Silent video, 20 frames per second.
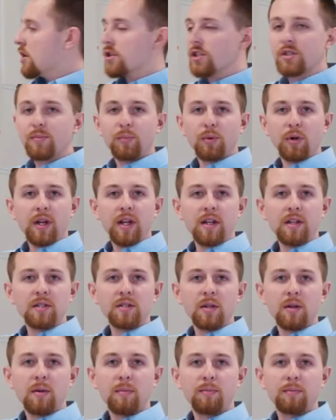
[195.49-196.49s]

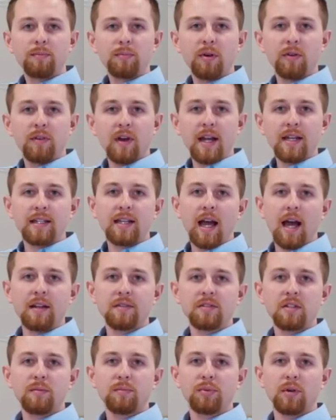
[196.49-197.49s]
Springs provide
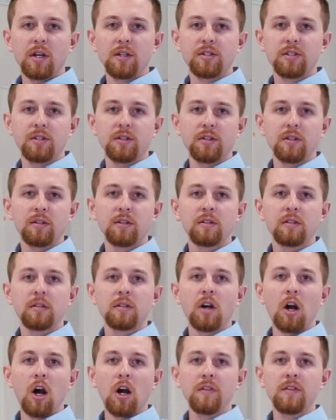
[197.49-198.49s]
constant pressure
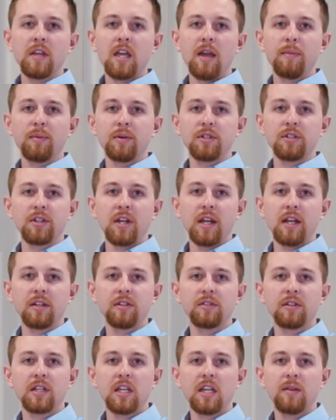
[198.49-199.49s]
on the apron chain
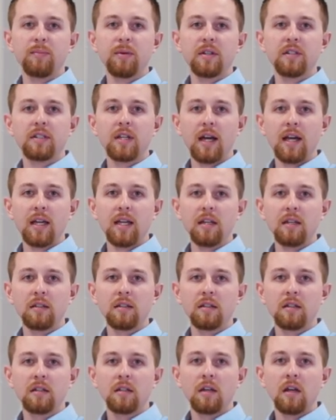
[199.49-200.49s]
to keep it tight,
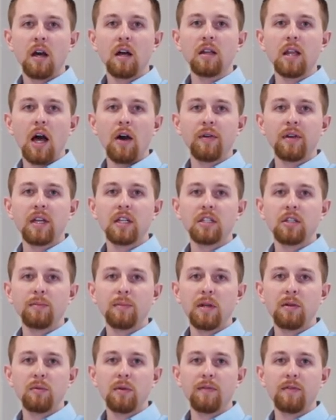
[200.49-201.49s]
allowing it to
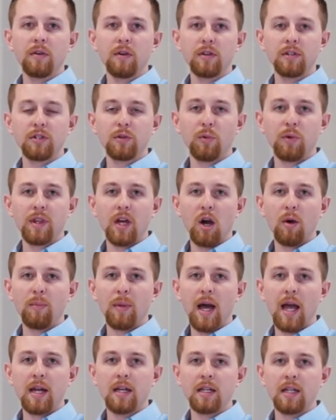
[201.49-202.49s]
be reversed without
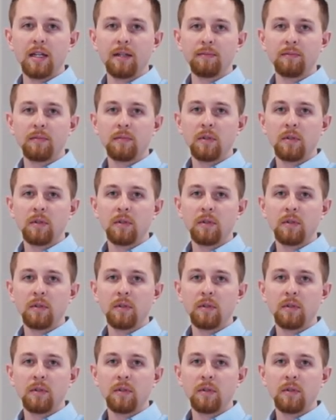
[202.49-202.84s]
binding.